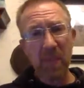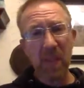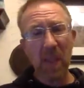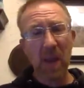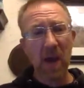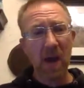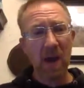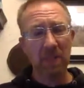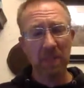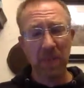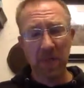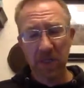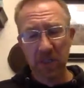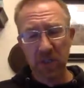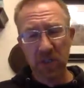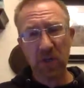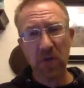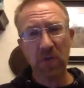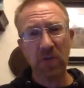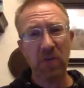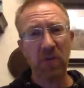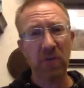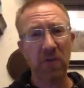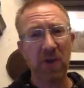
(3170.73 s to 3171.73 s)
I'm going to show
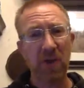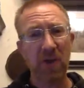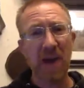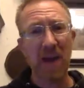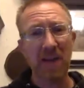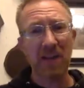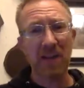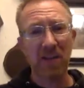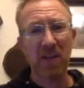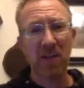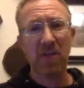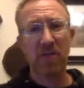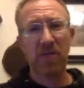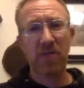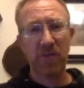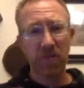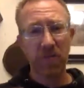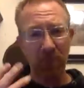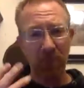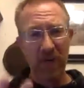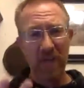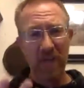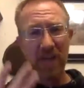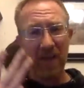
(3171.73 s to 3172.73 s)
you guys
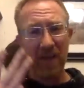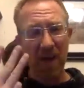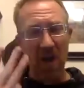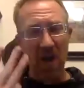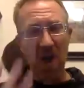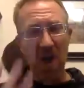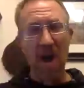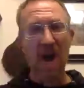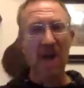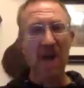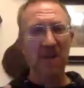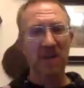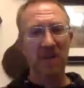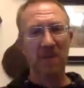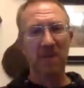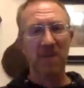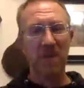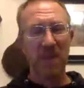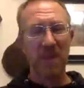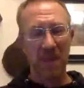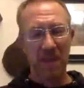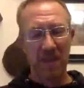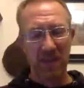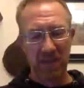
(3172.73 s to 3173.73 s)
3 awesome
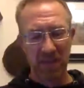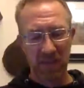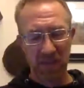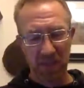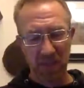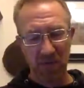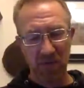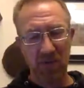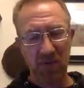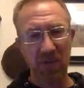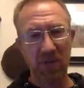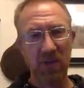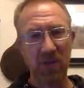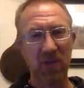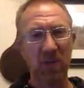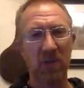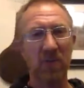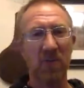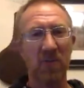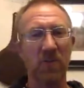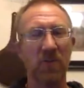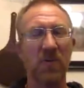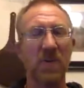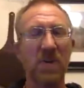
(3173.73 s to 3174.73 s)
things that you can
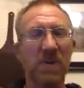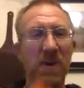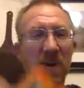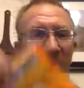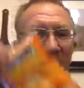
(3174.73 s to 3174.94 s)
do